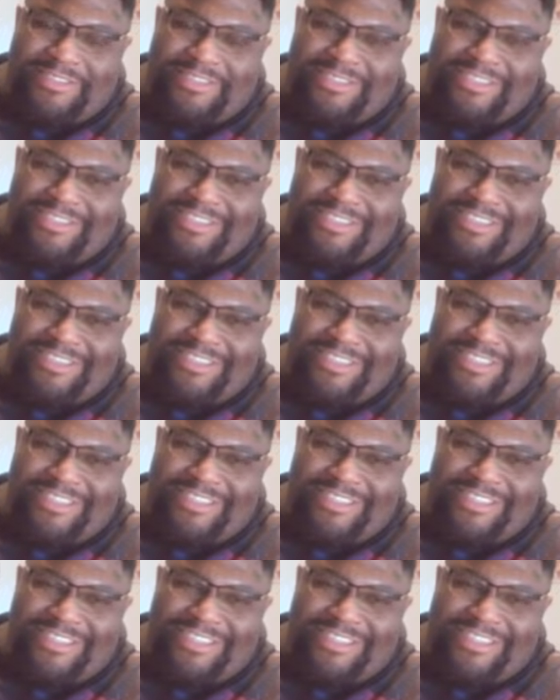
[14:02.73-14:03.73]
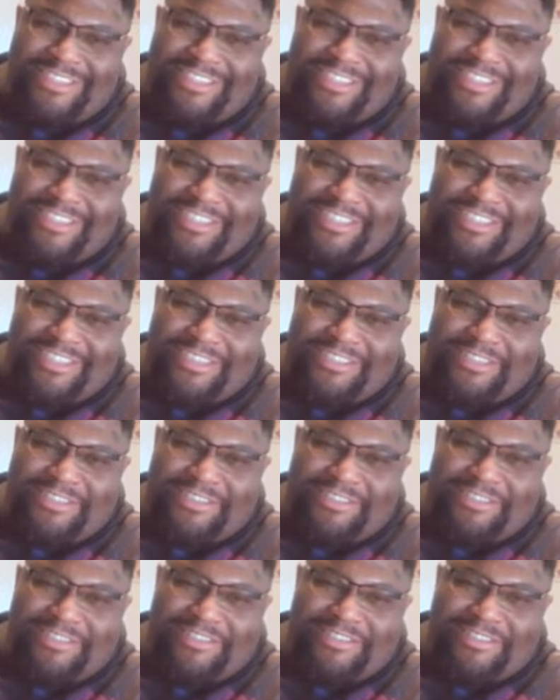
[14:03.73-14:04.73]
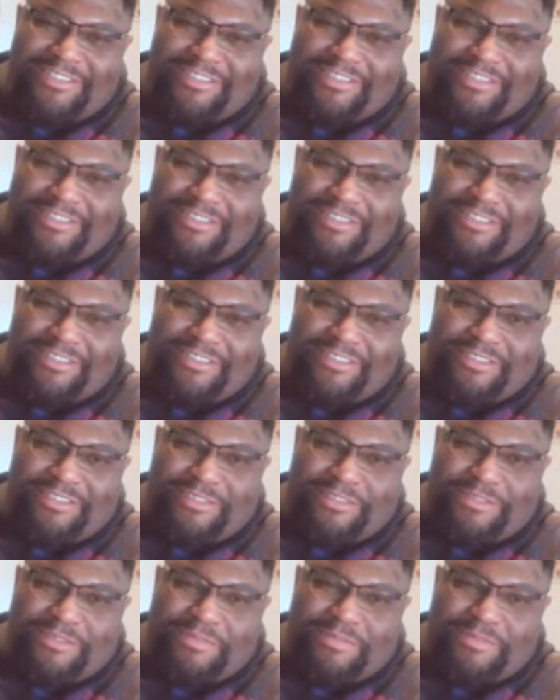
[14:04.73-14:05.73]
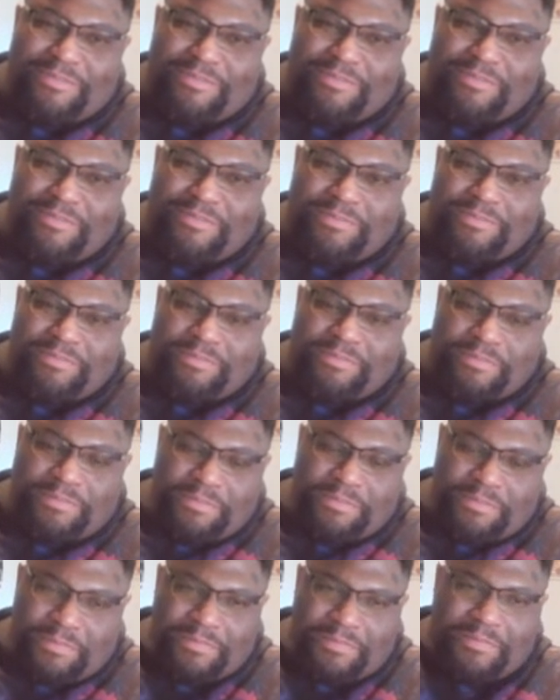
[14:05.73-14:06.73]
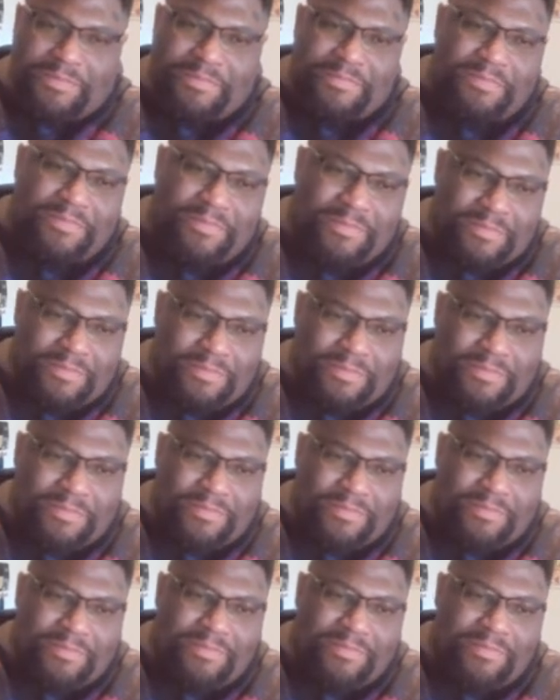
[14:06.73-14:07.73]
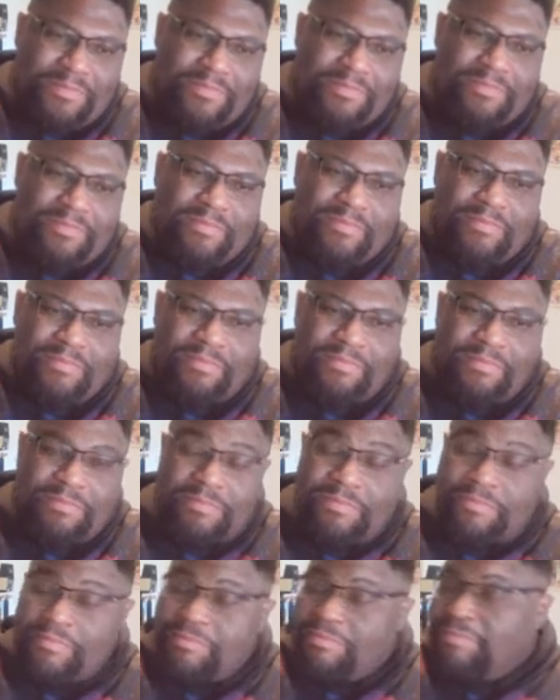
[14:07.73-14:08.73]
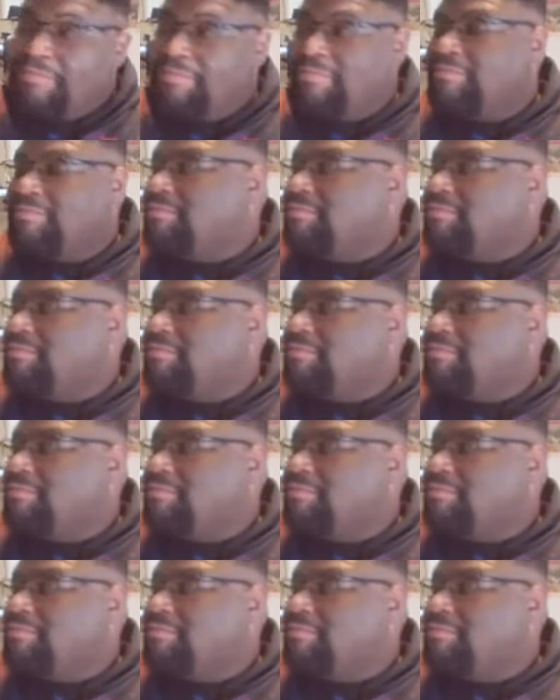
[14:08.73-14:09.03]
No words are spoken by the person on screen.